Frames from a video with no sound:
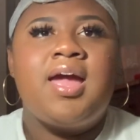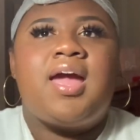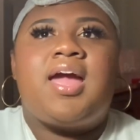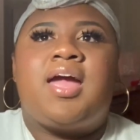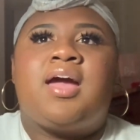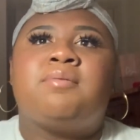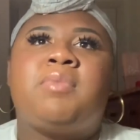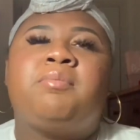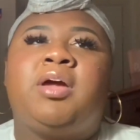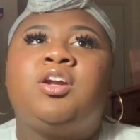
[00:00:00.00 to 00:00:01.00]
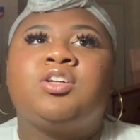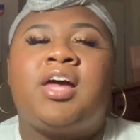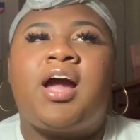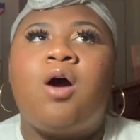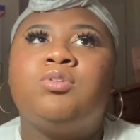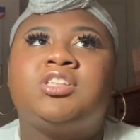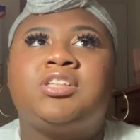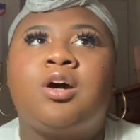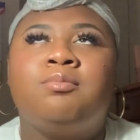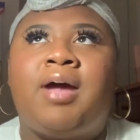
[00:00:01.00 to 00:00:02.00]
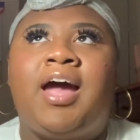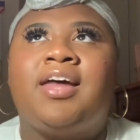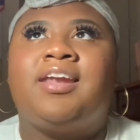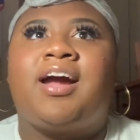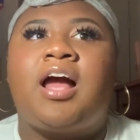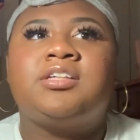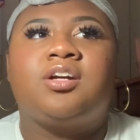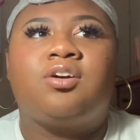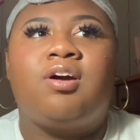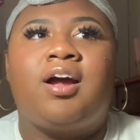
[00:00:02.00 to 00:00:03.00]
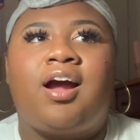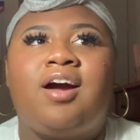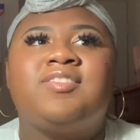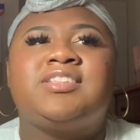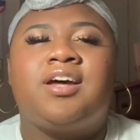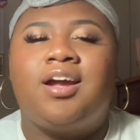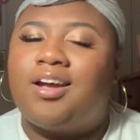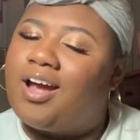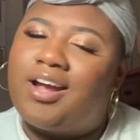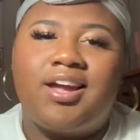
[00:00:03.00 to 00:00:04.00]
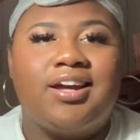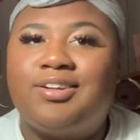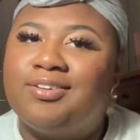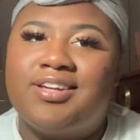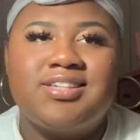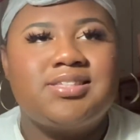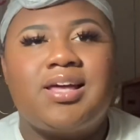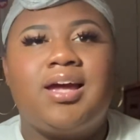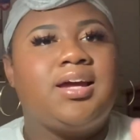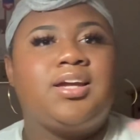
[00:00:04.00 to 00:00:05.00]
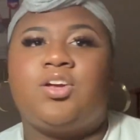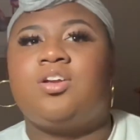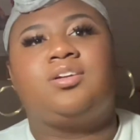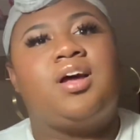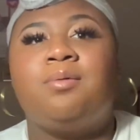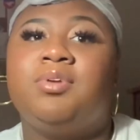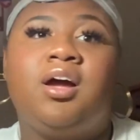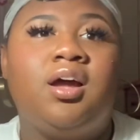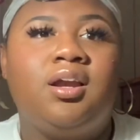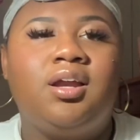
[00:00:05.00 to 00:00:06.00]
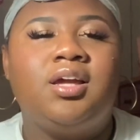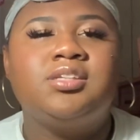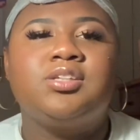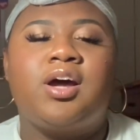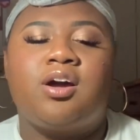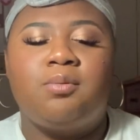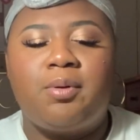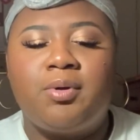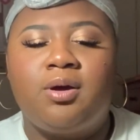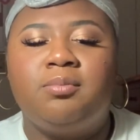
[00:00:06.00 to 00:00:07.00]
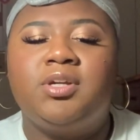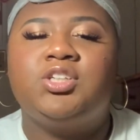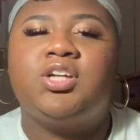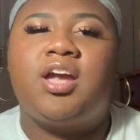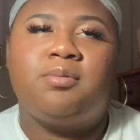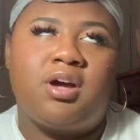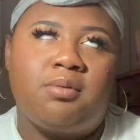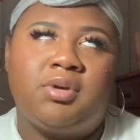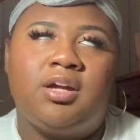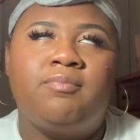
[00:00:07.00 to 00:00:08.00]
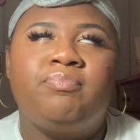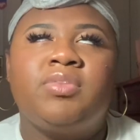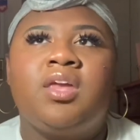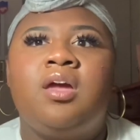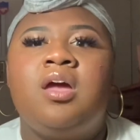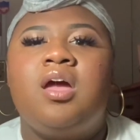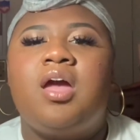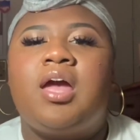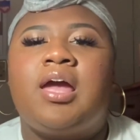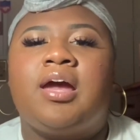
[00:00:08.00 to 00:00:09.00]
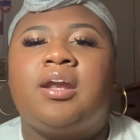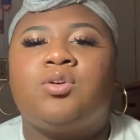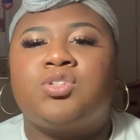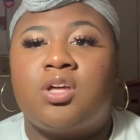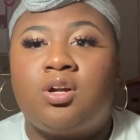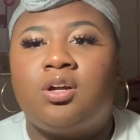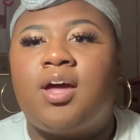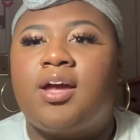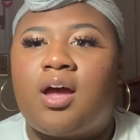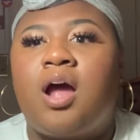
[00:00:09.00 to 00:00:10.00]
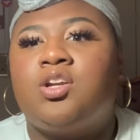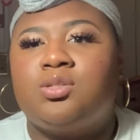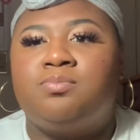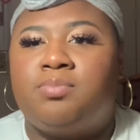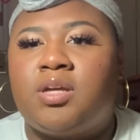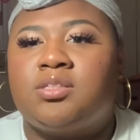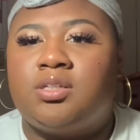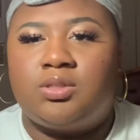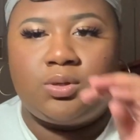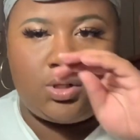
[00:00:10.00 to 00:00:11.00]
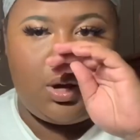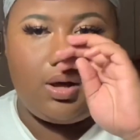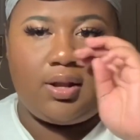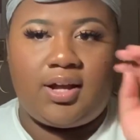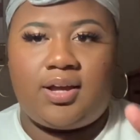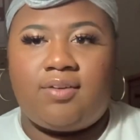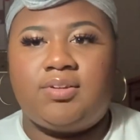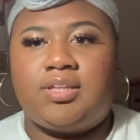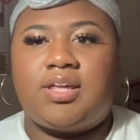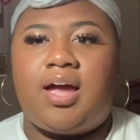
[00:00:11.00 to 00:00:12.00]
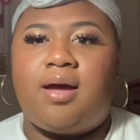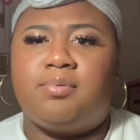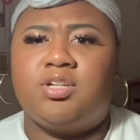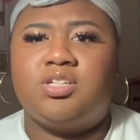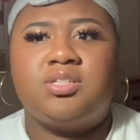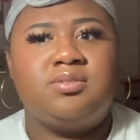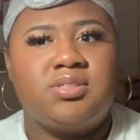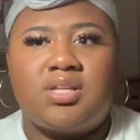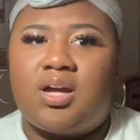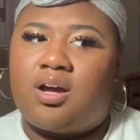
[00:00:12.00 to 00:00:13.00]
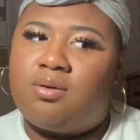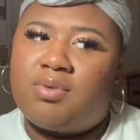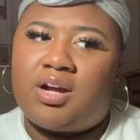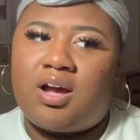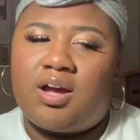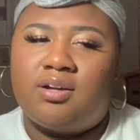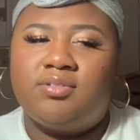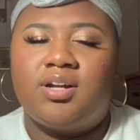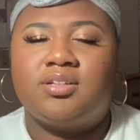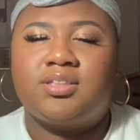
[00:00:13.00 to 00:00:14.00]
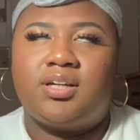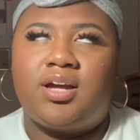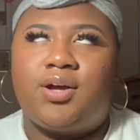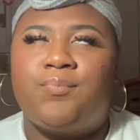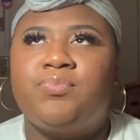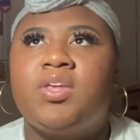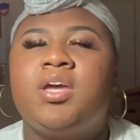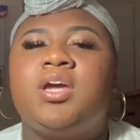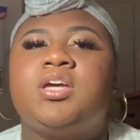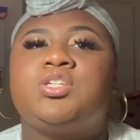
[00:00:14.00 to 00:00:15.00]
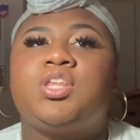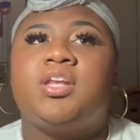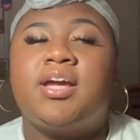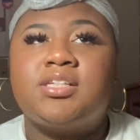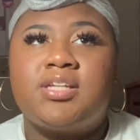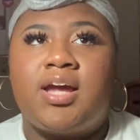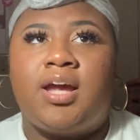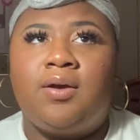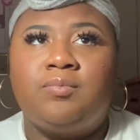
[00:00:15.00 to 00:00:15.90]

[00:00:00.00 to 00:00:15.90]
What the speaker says: And my manager, like, I was so mad. Like, I started crying. I was like, I can't do this. Like, I'm done. And so I called my mom and she came and got me. And I was telling her, like, I just basically told y'all, like, everything that happened. And she was like, oh my God. And I was like, yeah. And so the next day,